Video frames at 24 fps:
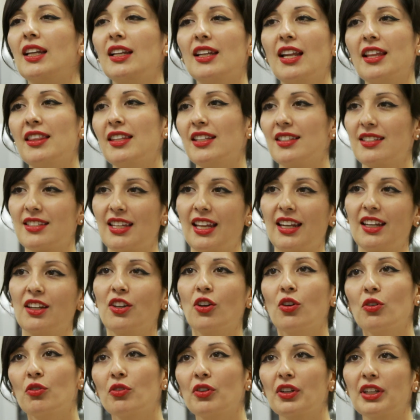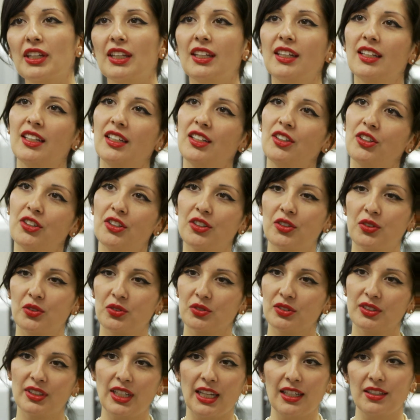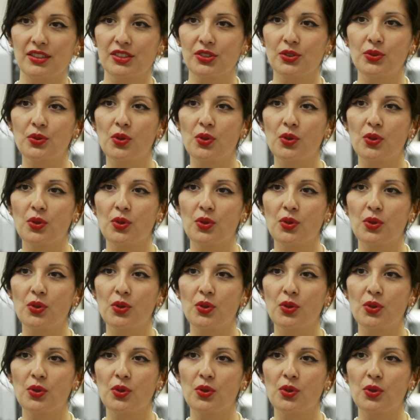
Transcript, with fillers: and nothing's getting overheated or get too